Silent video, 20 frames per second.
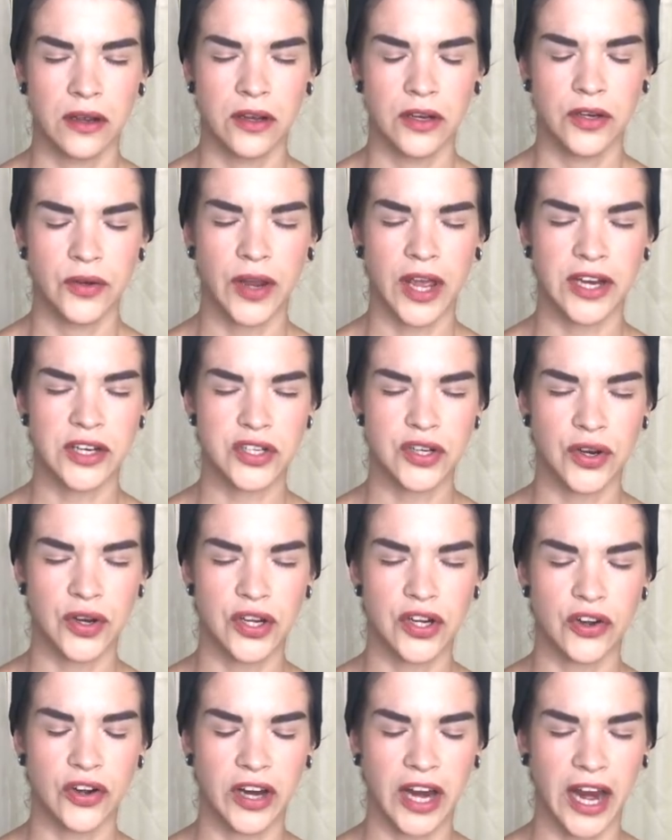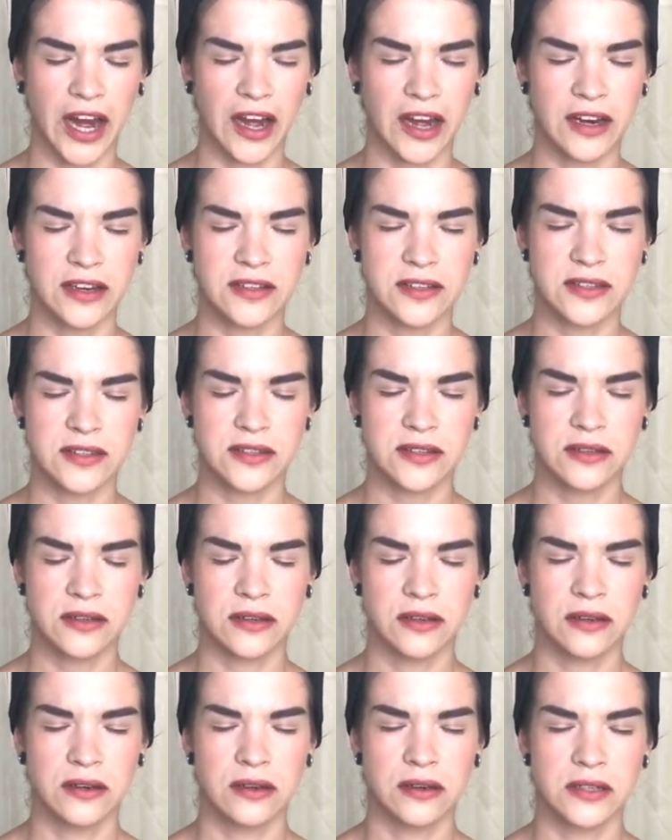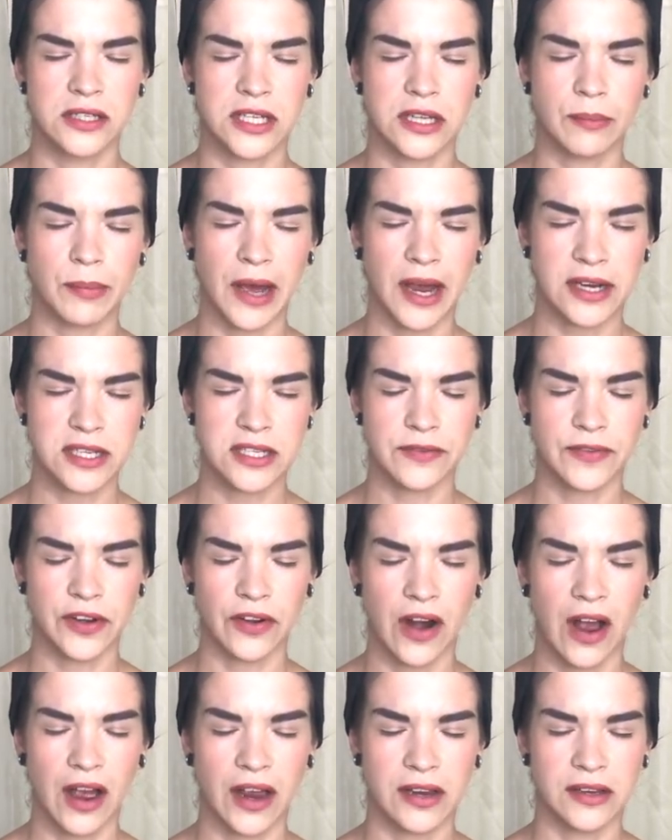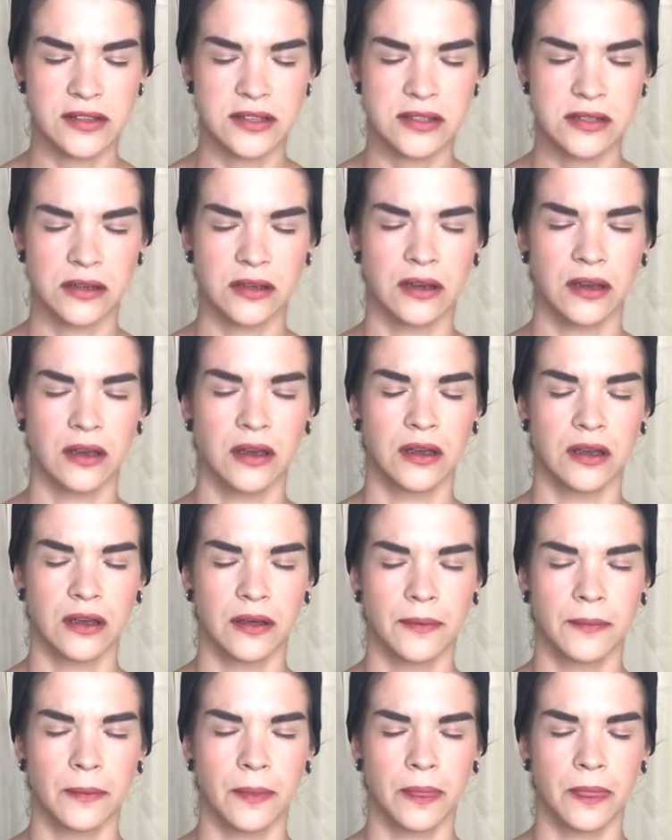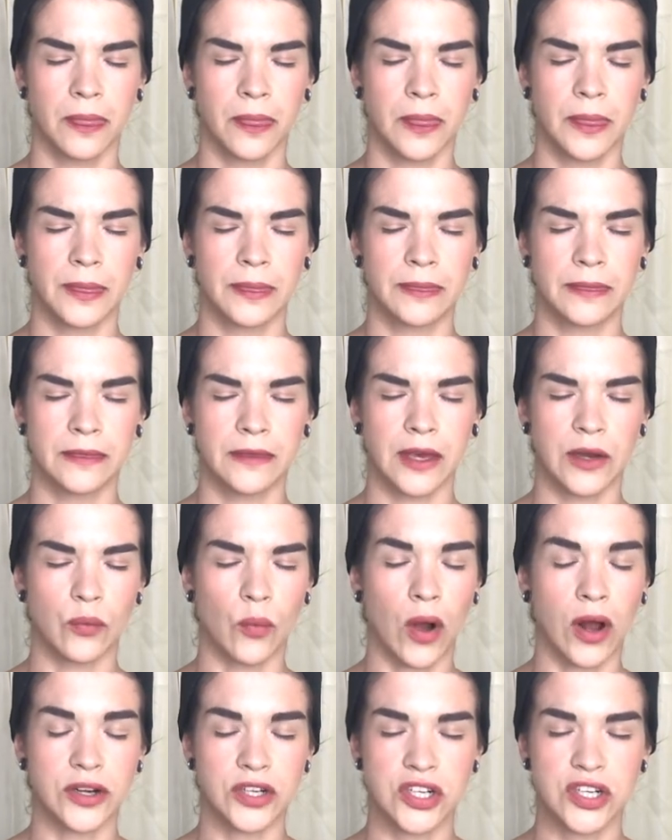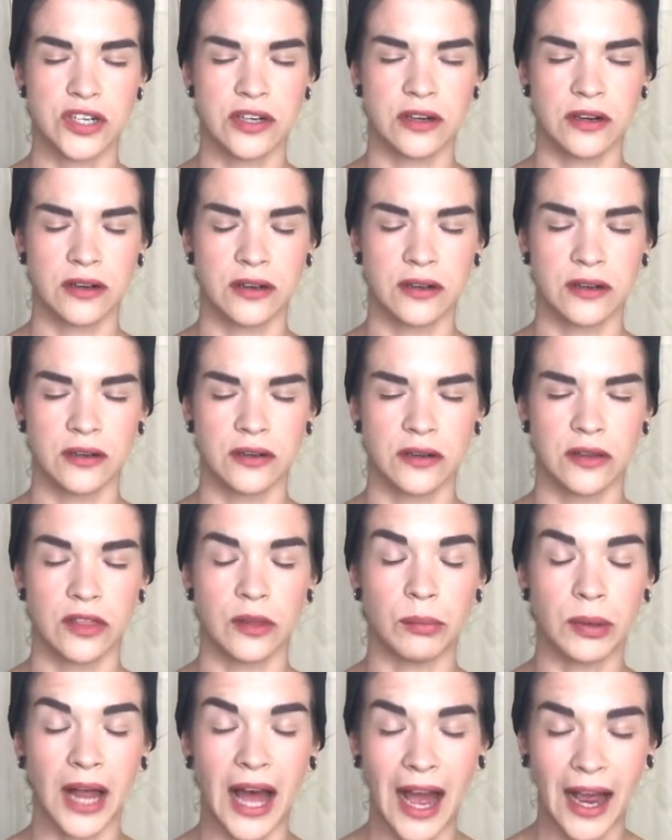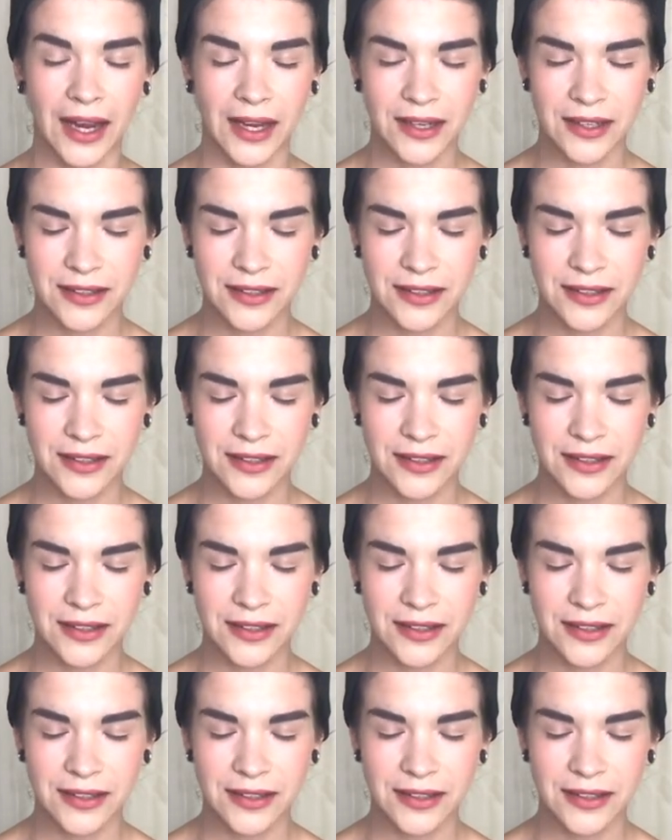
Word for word: you can turn your gaze to the backs of your eyes and watch the black.